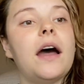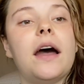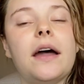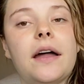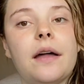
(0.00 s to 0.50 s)

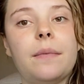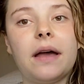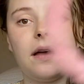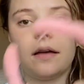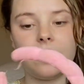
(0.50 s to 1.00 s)
I'm
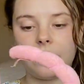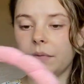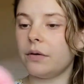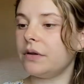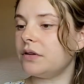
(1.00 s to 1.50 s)

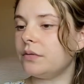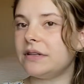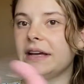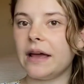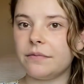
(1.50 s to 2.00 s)
going to
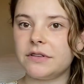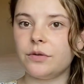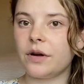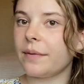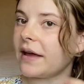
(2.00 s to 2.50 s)
attempt to
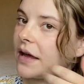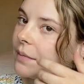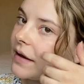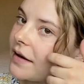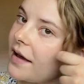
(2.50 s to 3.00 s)
wear my
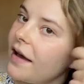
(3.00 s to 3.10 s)
headband.